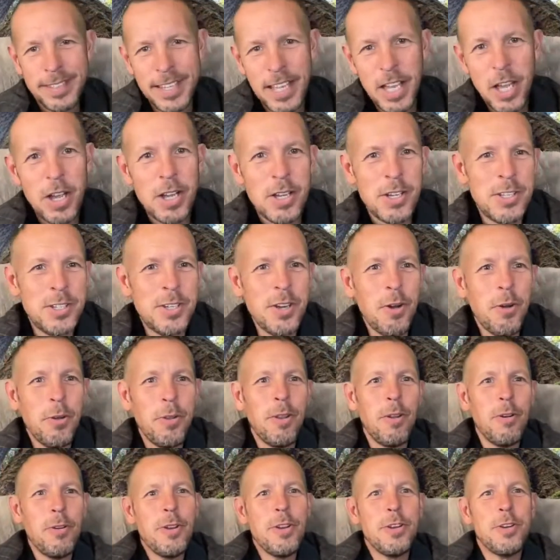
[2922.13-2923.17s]
Still
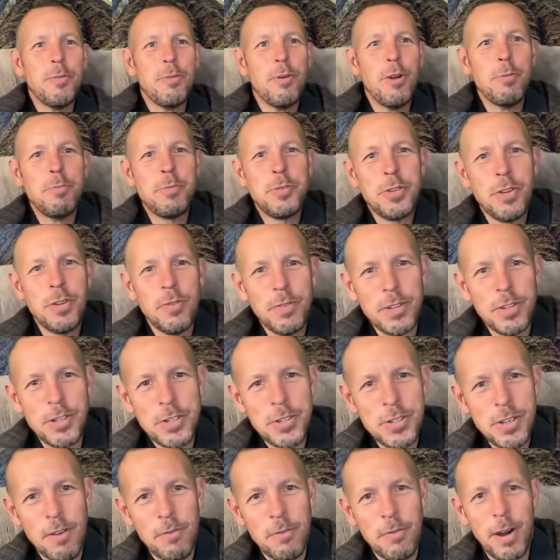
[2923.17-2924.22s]
learning the ropes of this
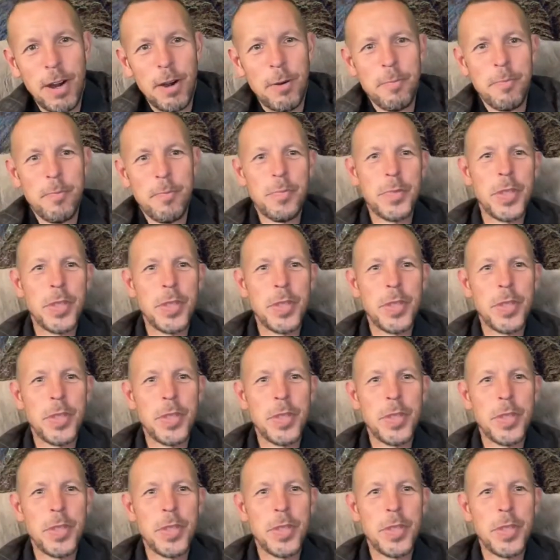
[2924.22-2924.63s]
software.